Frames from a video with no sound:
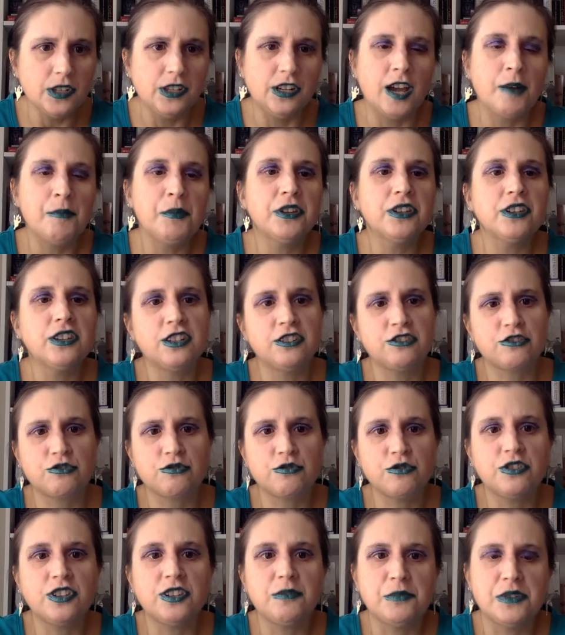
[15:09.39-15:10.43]
Emily is
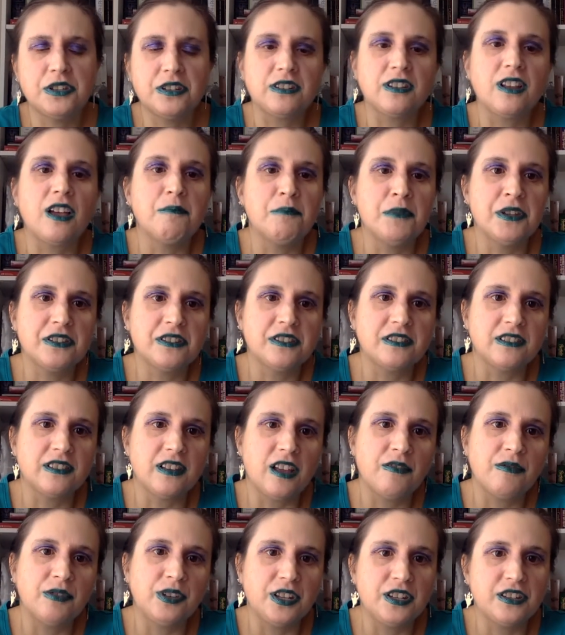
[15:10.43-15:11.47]
truly Missus
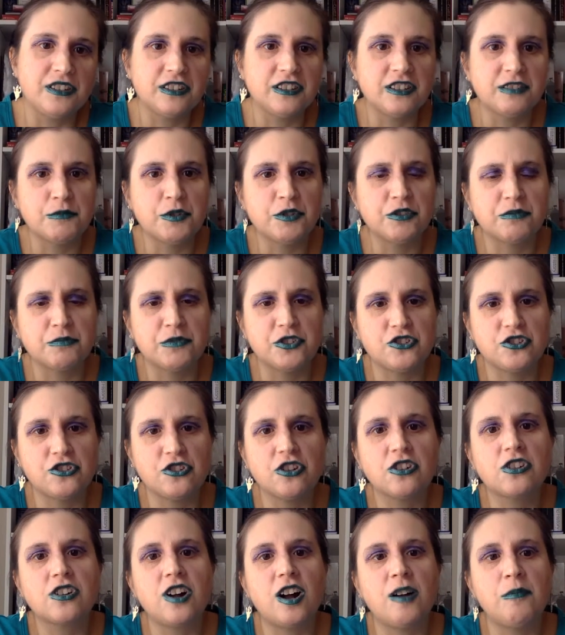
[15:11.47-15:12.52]
Lovelace's most
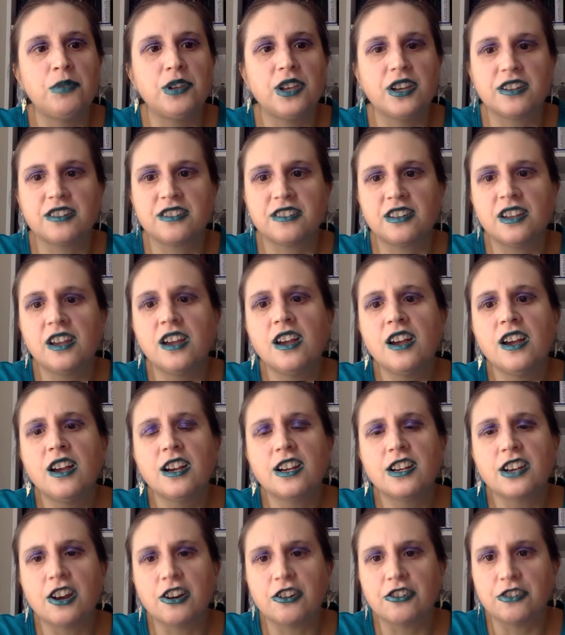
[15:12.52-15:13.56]
mature, complex
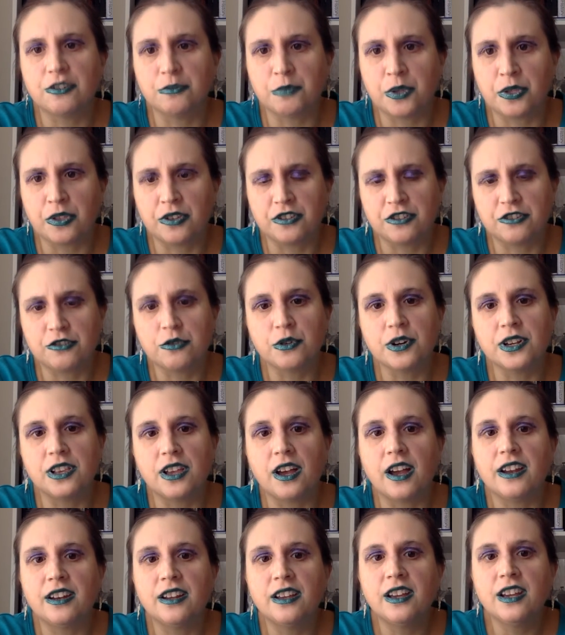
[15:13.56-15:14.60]
character with a
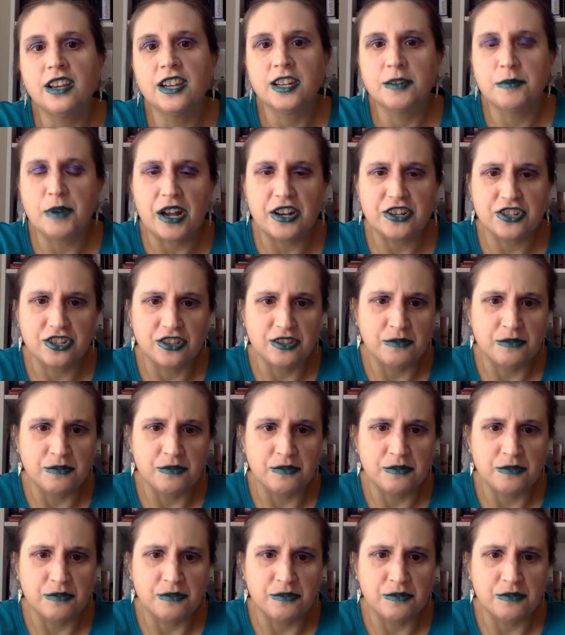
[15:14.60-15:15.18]
storyline to match.